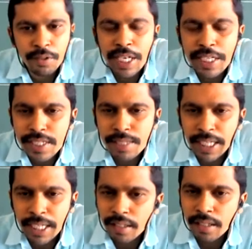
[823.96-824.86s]
Okay, just a
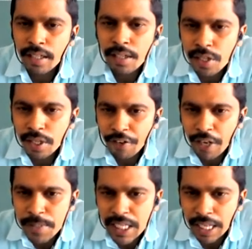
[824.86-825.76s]
minute. So if
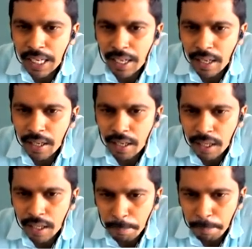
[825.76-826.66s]
you observe the
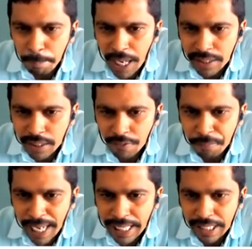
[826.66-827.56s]
path of
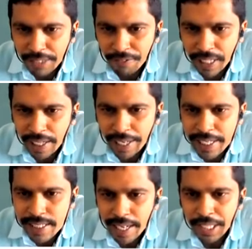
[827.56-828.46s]
magnetic field, it
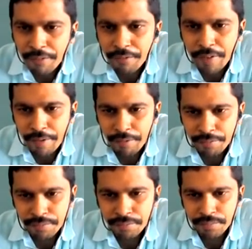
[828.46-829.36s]
is like a wave.
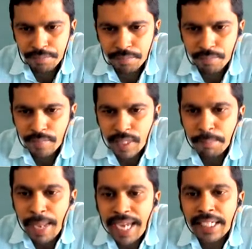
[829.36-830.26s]

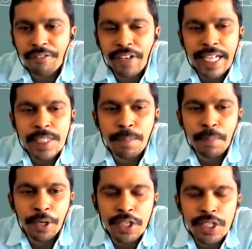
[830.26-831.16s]
Magnetic field is
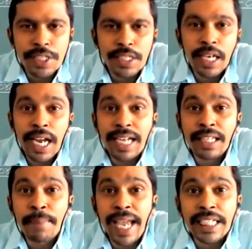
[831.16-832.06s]
produced and
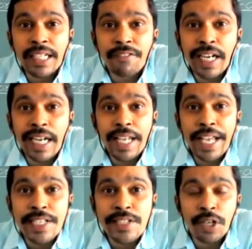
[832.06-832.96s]
the magnetic field
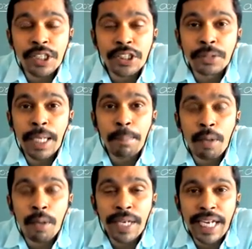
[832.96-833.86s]
is going to be
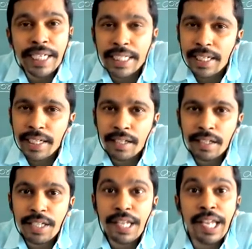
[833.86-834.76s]
propagated
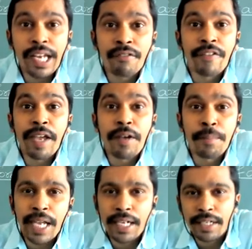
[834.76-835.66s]
in wave
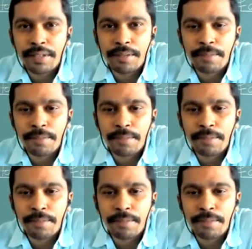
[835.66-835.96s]
manner